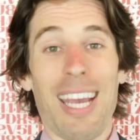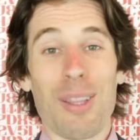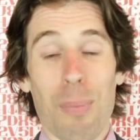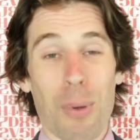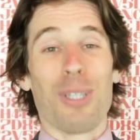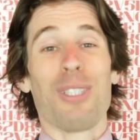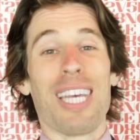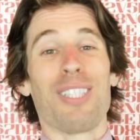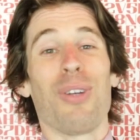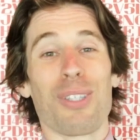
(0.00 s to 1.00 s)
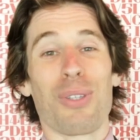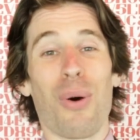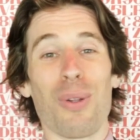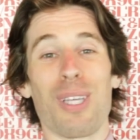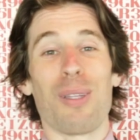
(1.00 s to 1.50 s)
And the person that's actually
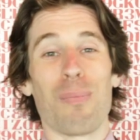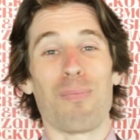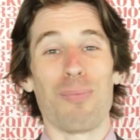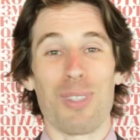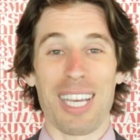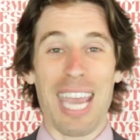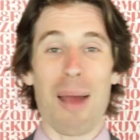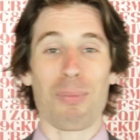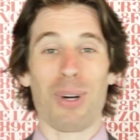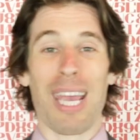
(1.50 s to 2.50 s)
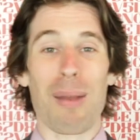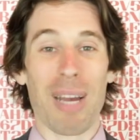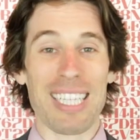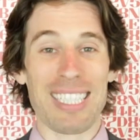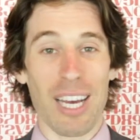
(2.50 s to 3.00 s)
holding the, the camera and
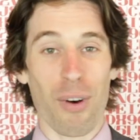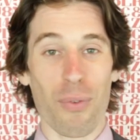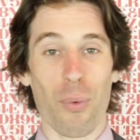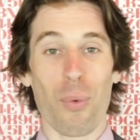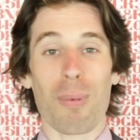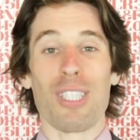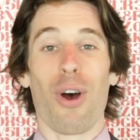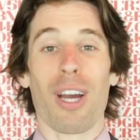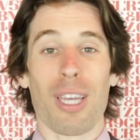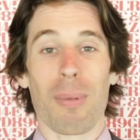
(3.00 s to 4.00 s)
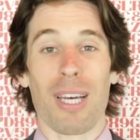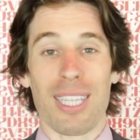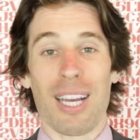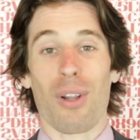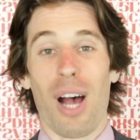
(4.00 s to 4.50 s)
myself, we've been talking
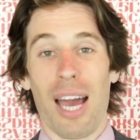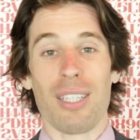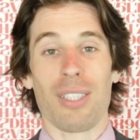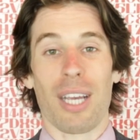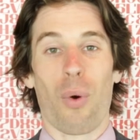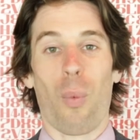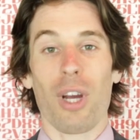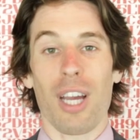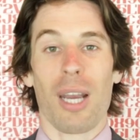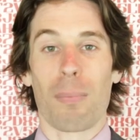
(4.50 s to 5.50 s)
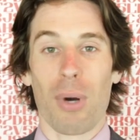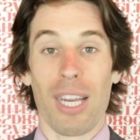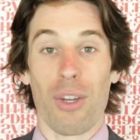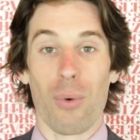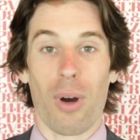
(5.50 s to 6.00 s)
about that a lot is like, what kind of
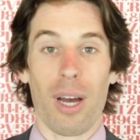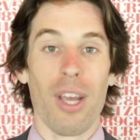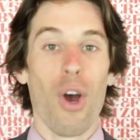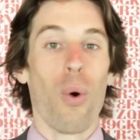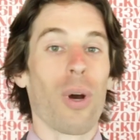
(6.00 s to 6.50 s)
brand do you want?